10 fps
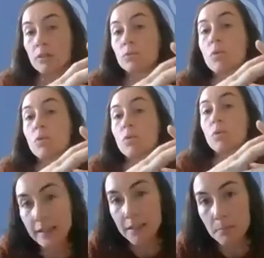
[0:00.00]

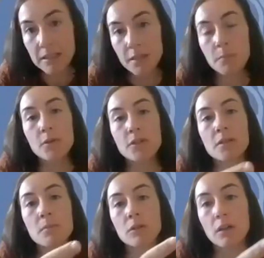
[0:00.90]
align as much as
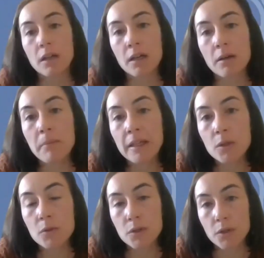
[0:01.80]
possible, make
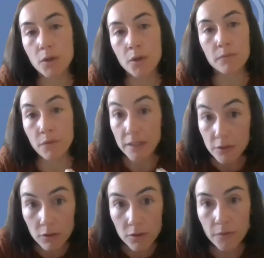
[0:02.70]
use of
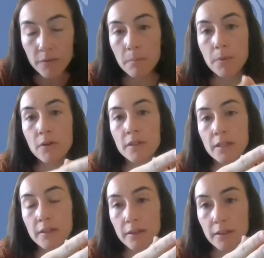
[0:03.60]
results of the
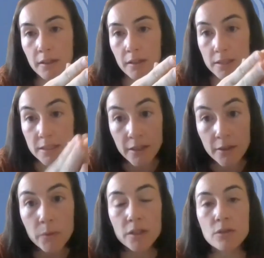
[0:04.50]
project, share
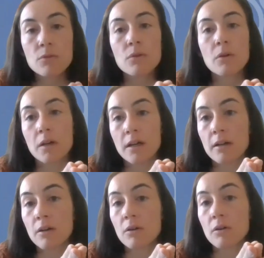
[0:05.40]
with you,
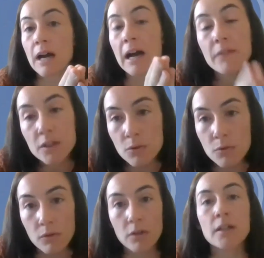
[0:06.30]
having
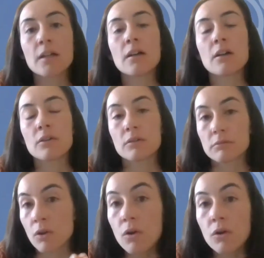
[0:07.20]
you
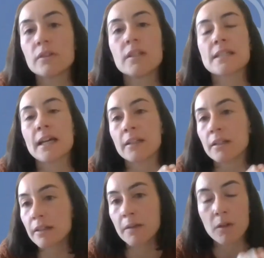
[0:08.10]

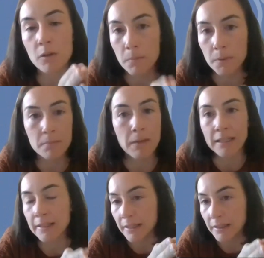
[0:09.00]
co-designing, developing,
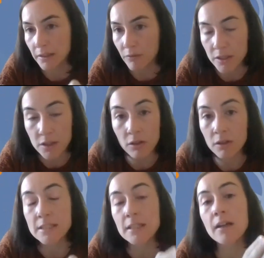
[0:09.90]
validating
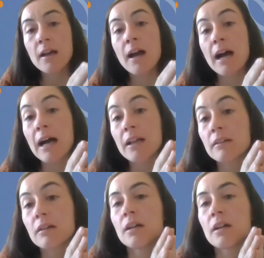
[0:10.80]
results,
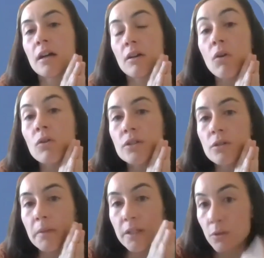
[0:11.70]
and also
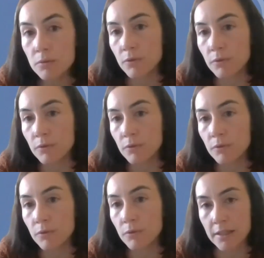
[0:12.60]
be useful
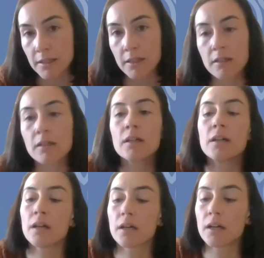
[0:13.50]
for next
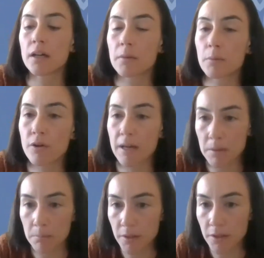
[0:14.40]

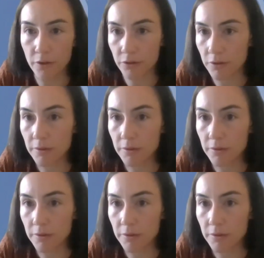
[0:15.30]
programming period.